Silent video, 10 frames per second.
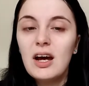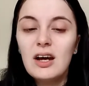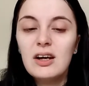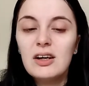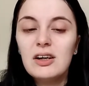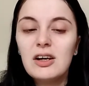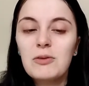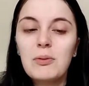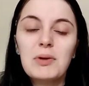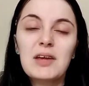I'll
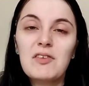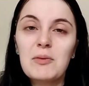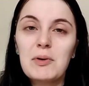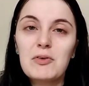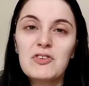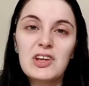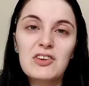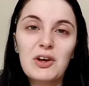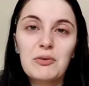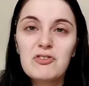probably give it about a 6
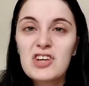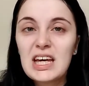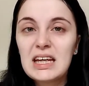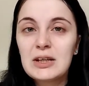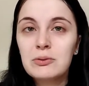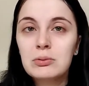out of 10.